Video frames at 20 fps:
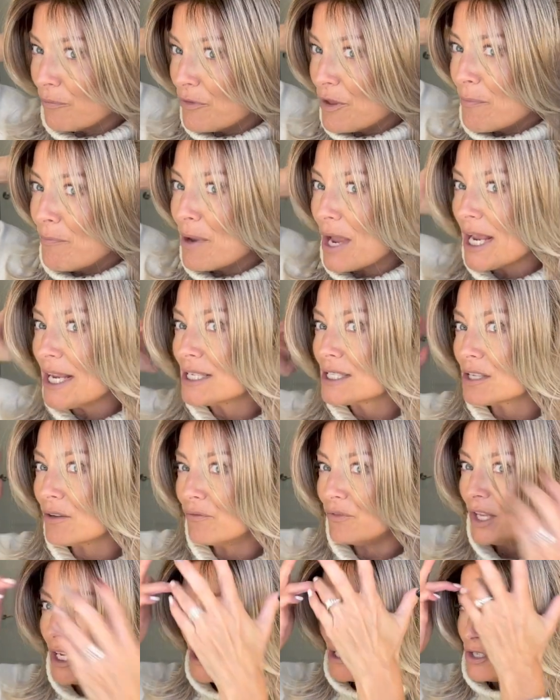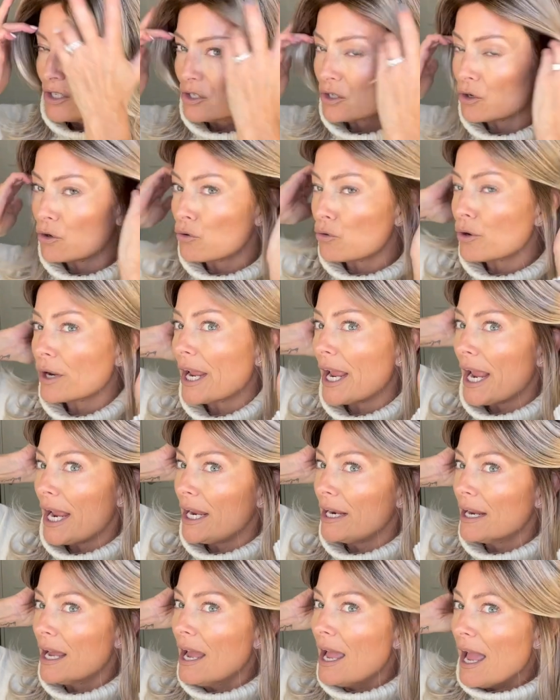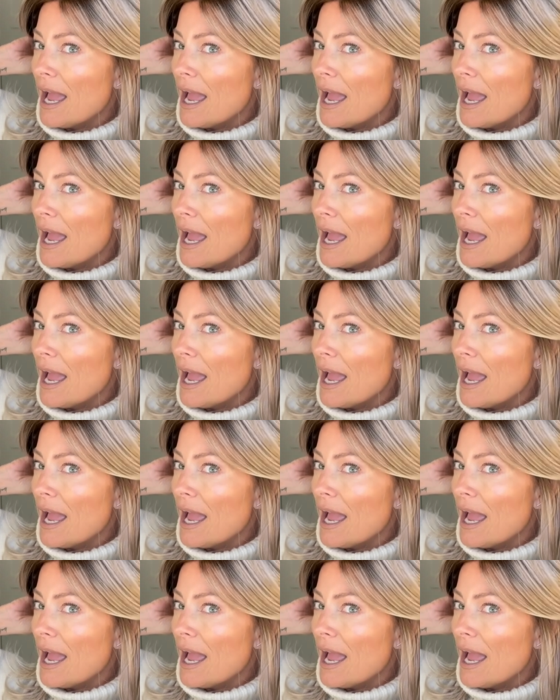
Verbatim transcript: the base of this to create